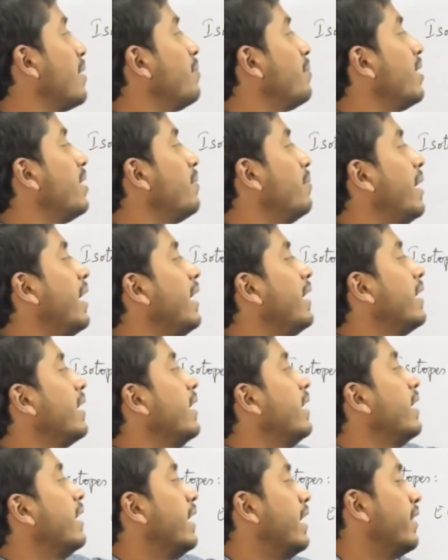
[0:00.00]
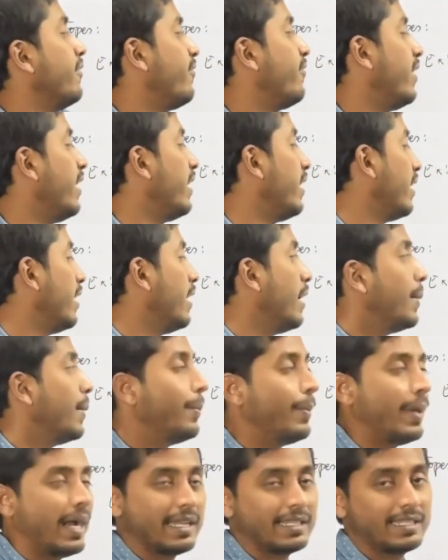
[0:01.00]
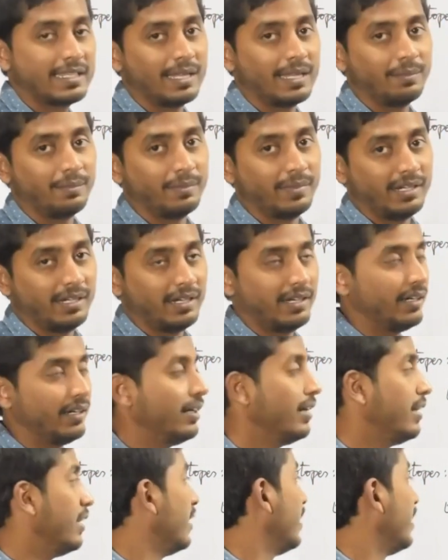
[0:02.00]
number but different mass number.